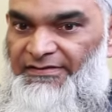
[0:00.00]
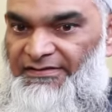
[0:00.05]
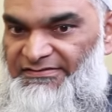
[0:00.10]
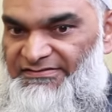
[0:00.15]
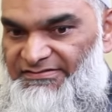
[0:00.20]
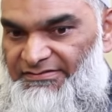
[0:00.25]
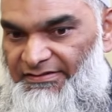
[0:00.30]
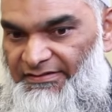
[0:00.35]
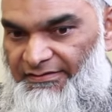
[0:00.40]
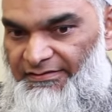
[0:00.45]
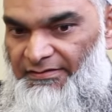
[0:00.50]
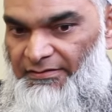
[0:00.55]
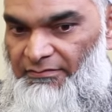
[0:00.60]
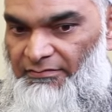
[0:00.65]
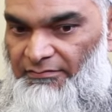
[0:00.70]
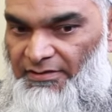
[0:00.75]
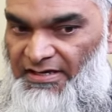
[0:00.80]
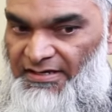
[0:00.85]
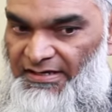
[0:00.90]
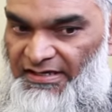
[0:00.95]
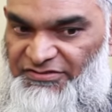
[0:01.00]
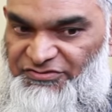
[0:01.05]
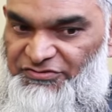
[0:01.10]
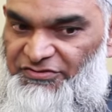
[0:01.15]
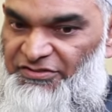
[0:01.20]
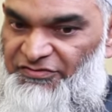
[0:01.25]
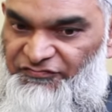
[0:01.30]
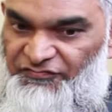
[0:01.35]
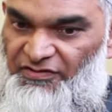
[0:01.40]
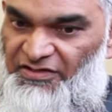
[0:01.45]
that uh, the Quran
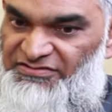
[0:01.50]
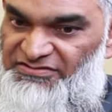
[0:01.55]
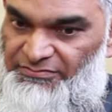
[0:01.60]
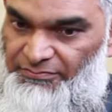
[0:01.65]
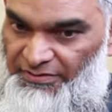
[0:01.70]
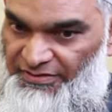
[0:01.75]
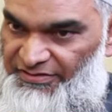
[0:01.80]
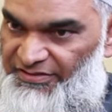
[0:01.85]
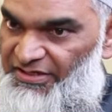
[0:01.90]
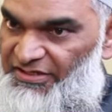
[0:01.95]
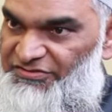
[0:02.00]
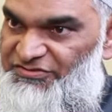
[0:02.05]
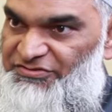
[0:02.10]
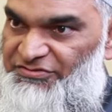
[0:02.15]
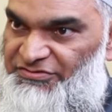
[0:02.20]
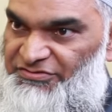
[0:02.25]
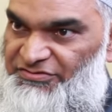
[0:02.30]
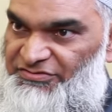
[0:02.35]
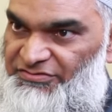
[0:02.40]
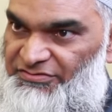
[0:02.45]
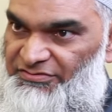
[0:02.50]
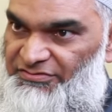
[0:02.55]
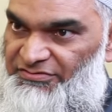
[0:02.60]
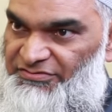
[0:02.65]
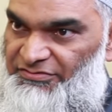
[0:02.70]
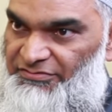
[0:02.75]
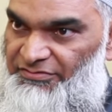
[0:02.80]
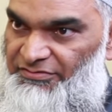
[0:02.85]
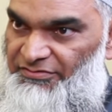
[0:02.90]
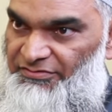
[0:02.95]
actually draws our attention to,
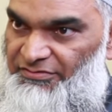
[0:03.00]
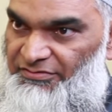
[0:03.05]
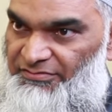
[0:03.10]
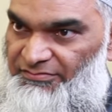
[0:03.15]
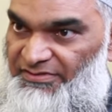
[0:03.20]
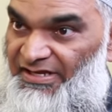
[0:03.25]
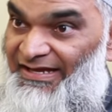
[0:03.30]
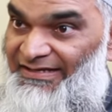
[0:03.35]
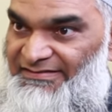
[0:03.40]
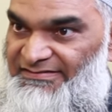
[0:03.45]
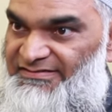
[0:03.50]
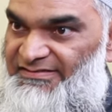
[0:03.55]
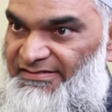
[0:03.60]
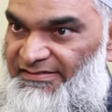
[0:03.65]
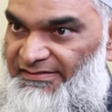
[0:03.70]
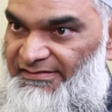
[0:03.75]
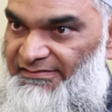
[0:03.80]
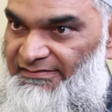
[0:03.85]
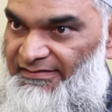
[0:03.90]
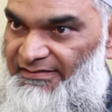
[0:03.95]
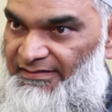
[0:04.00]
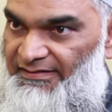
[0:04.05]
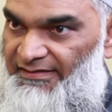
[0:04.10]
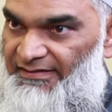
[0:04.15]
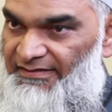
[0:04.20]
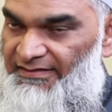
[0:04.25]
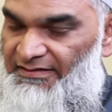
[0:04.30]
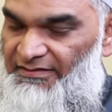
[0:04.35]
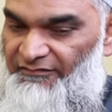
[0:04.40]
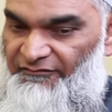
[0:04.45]
to 19 uh,
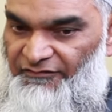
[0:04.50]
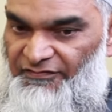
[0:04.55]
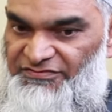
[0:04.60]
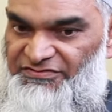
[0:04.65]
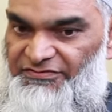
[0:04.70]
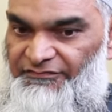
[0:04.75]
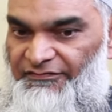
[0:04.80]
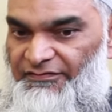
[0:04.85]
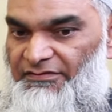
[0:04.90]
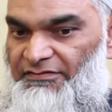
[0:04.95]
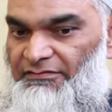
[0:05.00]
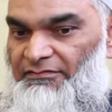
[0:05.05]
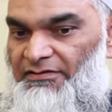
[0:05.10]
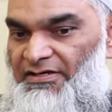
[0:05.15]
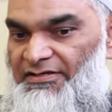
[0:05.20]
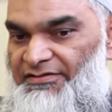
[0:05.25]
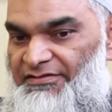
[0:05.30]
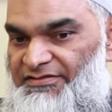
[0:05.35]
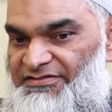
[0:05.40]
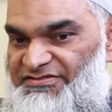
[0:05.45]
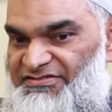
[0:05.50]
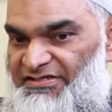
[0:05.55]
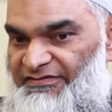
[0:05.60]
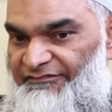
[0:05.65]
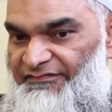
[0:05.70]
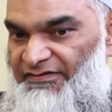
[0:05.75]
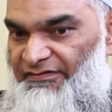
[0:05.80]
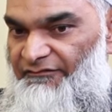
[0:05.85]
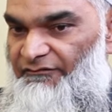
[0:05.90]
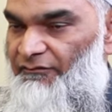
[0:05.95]
in a verse of the Quran in the
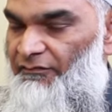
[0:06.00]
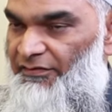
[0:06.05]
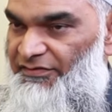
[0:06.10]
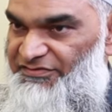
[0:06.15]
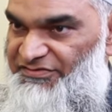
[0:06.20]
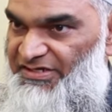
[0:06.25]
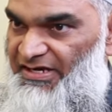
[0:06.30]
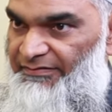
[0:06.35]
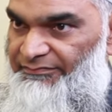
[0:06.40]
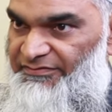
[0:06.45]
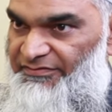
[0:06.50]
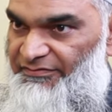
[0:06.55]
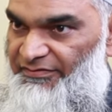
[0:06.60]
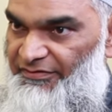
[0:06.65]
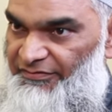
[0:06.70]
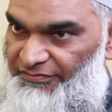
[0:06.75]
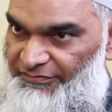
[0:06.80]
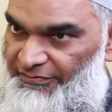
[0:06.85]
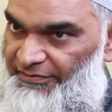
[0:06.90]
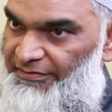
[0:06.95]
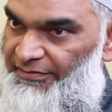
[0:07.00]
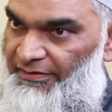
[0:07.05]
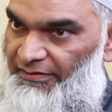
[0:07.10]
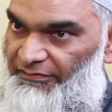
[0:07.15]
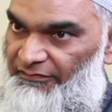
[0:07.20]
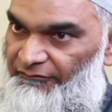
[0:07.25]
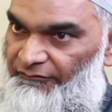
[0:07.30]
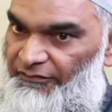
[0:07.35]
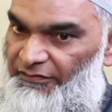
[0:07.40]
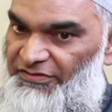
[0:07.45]
74th chapter, the
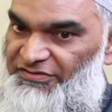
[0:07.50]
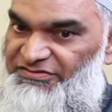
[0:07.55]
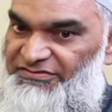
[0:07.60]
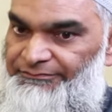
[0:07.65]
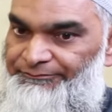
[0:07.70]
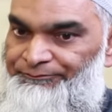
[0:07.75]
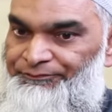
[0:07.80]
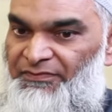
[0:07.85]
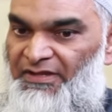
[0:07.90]
30th verse.